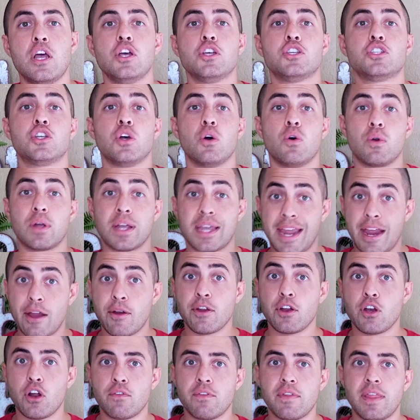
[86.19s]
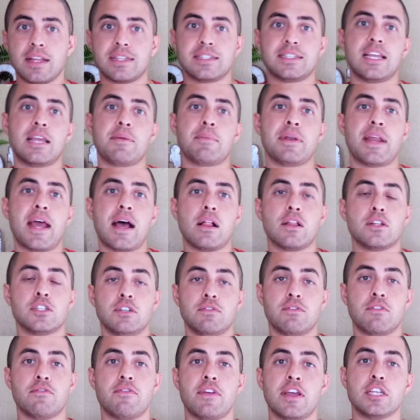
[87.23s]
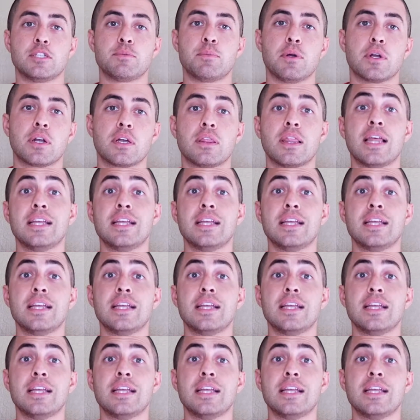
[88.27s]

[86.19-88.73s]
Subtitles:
So carrying over that same analogy from Facebook,